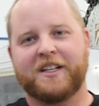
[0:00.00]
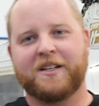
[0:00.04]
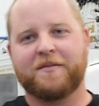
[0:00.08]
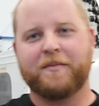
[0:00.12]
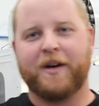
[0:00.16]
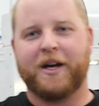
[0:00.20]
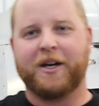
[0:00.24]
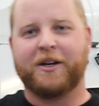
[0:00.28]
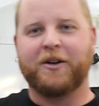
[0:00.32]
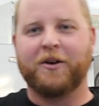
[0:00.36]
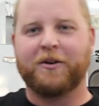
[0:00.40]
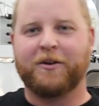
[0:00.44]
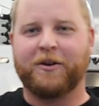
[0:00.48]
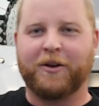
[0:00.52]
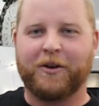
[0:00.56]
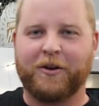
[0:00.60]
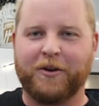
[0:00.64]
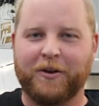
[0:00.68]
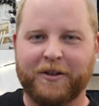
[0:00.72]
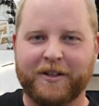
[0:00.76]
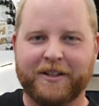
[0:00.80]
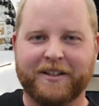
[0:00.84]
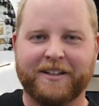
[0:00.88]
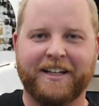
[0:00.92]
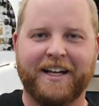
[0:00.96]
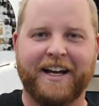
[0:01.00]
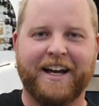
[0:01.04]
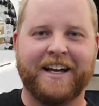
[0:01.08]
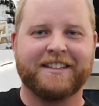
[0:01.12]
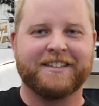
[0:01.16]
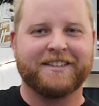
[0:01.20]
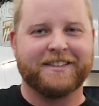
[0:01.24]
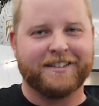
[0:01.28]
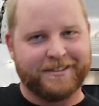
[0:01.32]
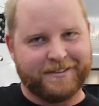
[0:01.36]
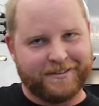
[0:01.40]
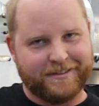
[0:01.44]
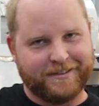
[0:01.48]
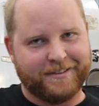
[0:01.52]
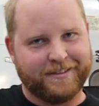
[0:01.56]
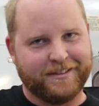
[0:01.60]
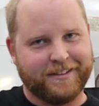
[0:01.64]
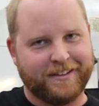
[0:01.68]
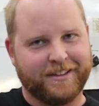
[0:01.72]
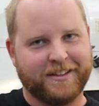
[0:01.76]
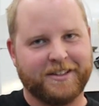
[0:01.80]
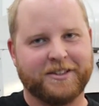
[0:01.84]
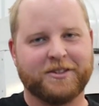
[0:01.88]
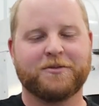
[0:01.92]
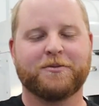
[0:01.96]
in my Coca-Cola glass,
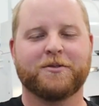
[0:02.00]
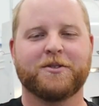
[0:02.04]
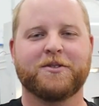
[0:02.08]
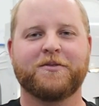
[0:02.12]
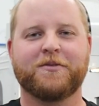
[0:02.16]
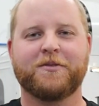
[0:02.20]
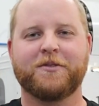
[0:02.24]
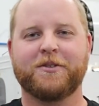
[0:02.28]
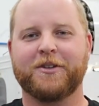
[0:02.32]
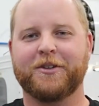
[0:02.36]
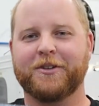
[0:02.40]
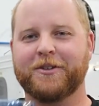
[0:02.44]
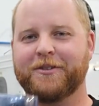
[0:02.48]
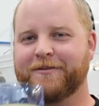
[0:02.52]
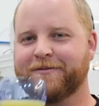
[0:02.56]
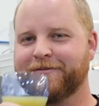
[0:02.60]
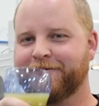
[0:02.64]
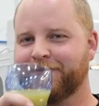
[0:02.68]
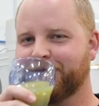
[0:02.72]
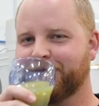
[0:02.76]
and this one's for you.